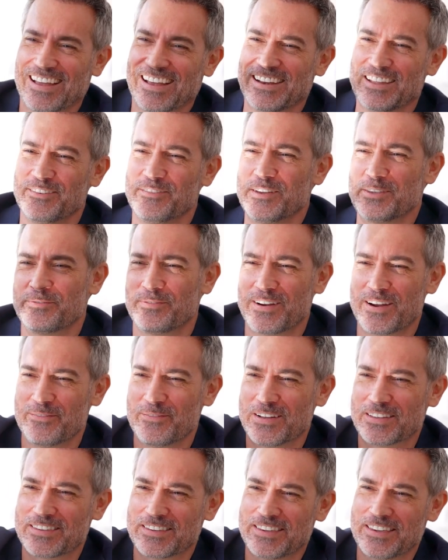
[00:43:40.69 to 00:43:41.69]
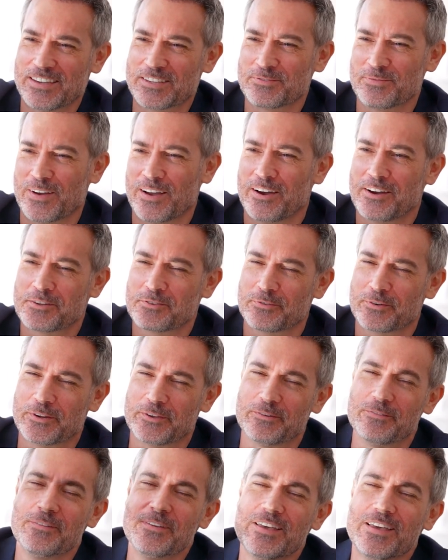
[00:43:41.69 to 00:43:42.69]
little bit far, but here's my heart for you.
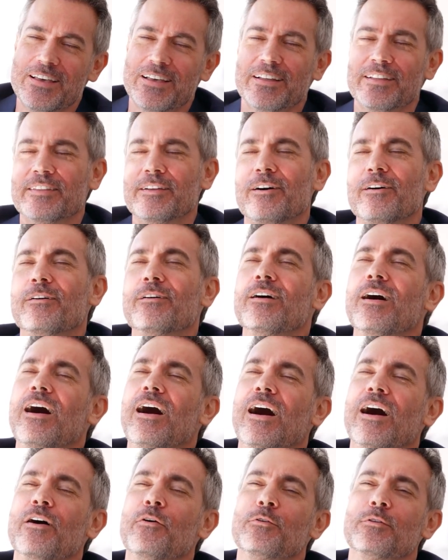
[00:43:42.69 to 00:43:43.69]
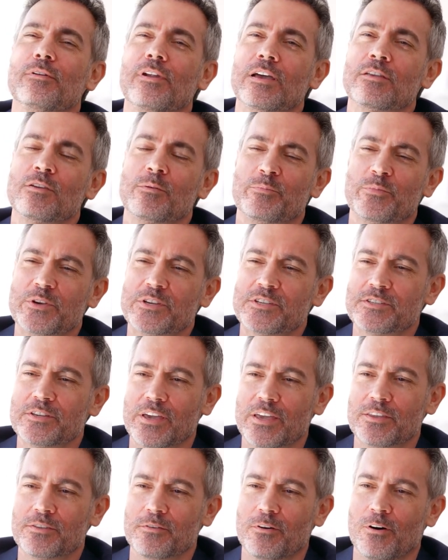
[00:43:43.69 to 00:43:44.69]
I would like to
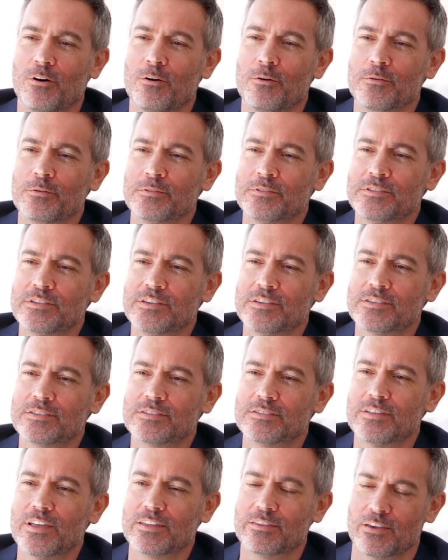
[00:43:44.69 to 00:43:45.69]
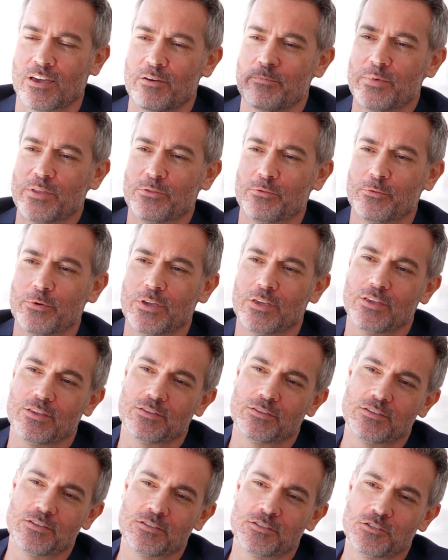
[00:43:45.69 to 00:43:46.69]
appreciate all this that have been doing
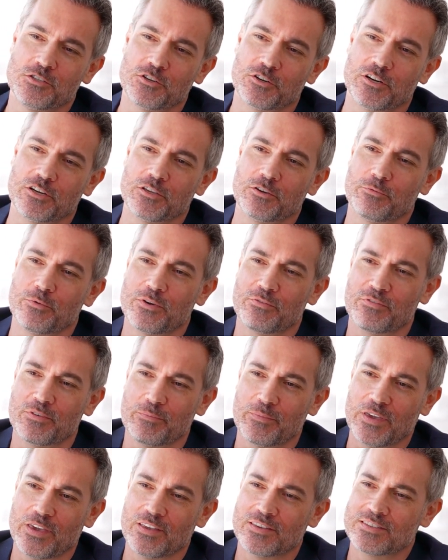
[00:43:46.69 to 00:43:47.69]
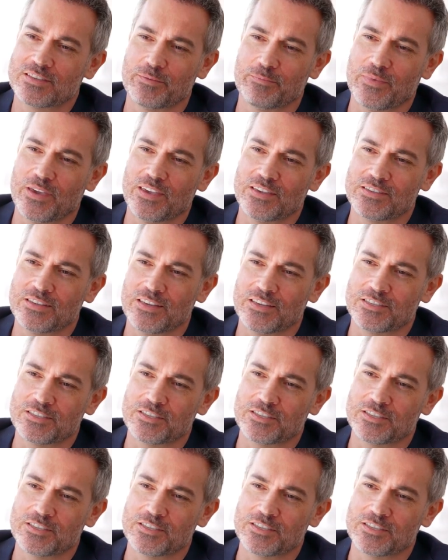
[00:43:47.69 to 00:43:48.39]
this journey with me. It's amazing. It's